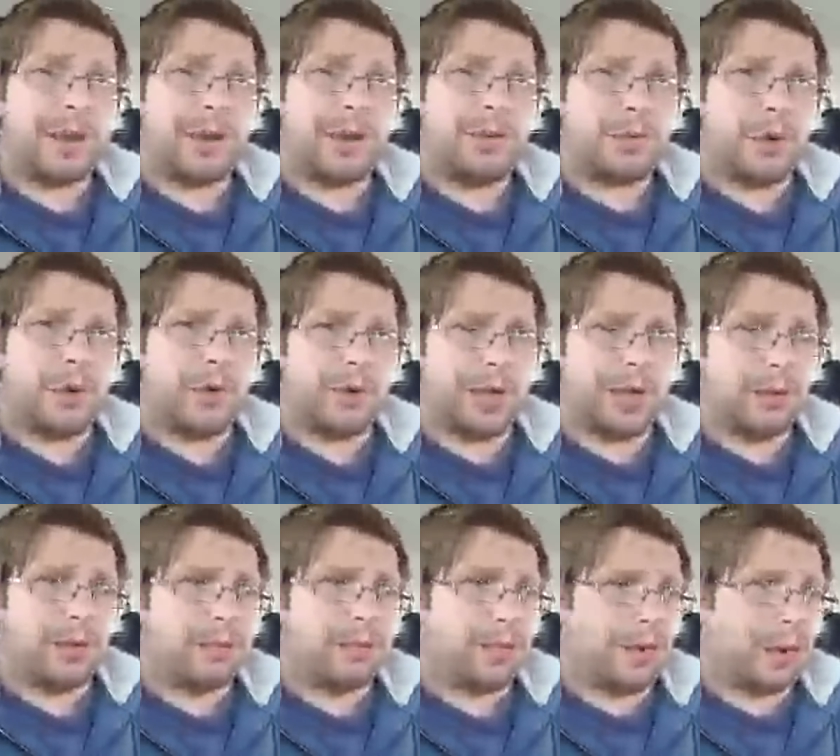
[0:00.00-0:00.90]
one or get one
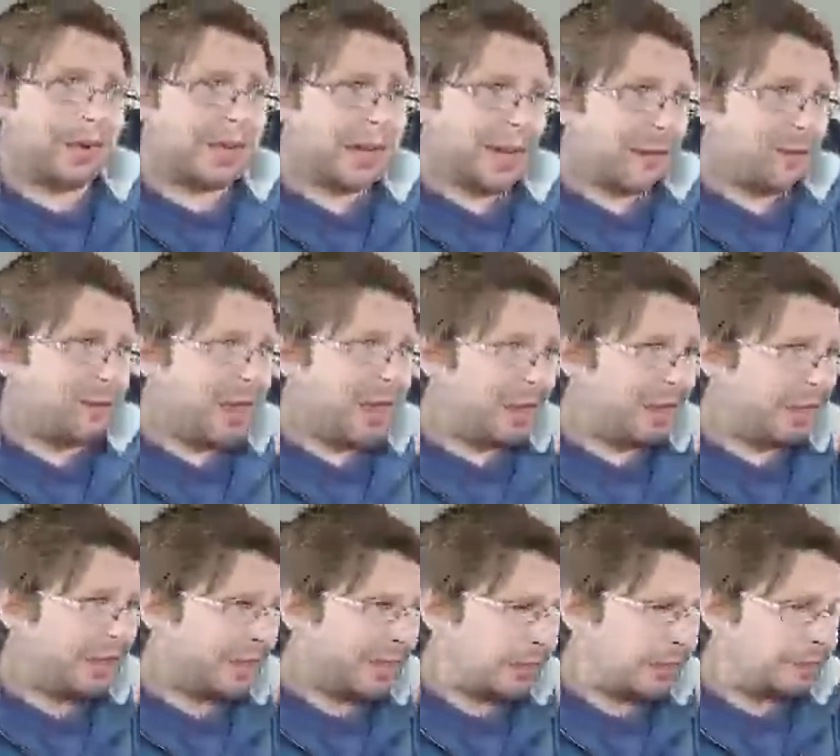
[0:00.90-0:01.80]
put down
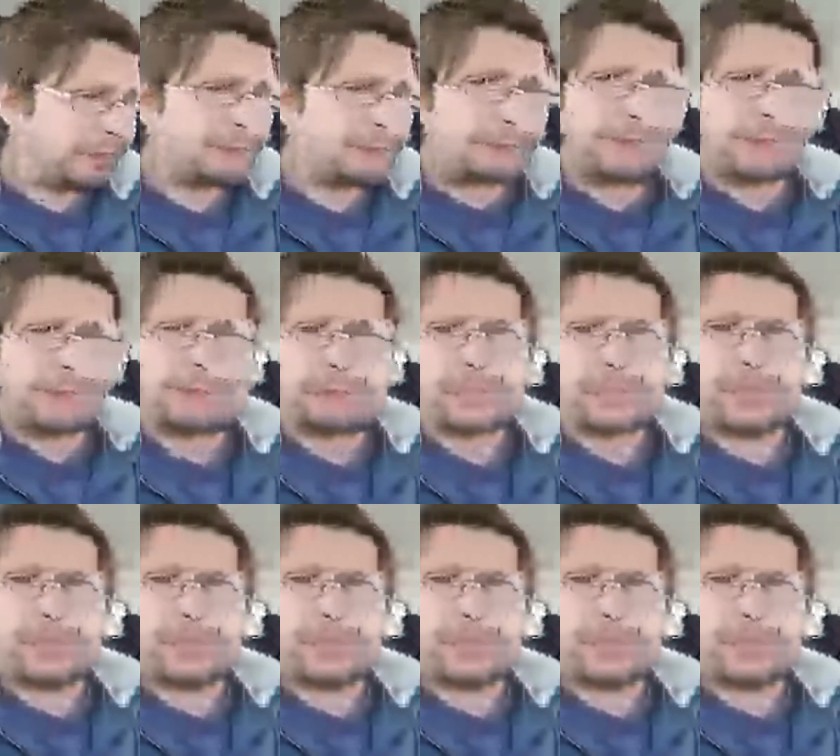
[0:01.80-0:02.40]
there